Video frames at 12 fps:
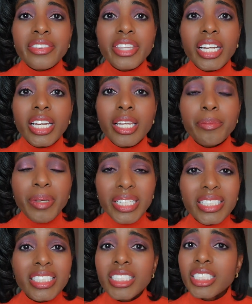That
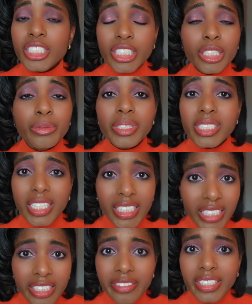basically she was
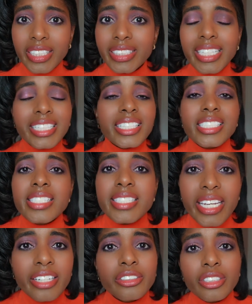declaring like the
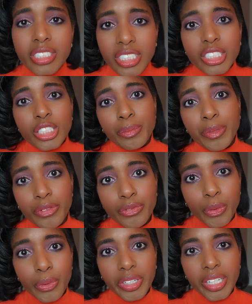standard needs to be
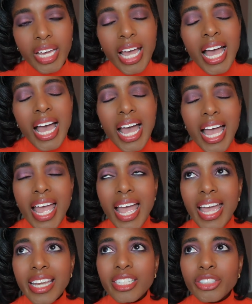40.
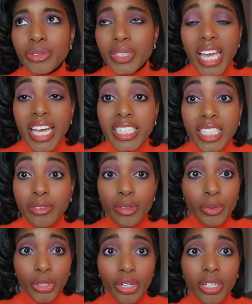And it's okay. And even
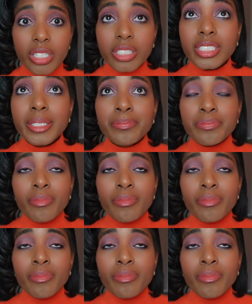with hers,